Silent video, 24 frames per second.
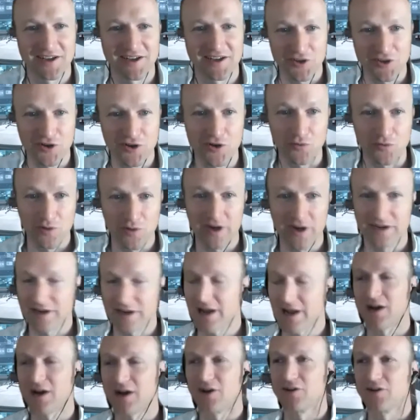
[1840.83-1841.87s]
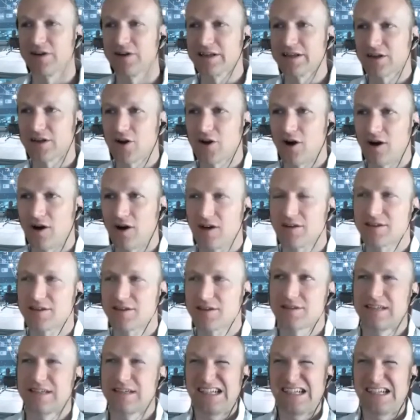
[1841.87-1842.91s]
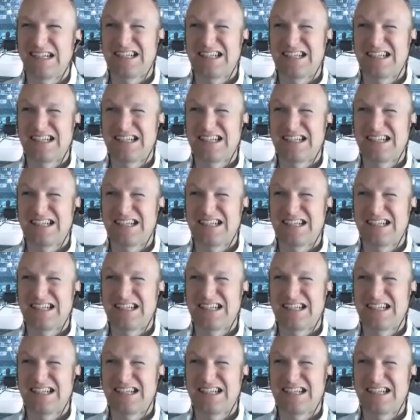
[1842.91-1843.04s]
Right now it costs,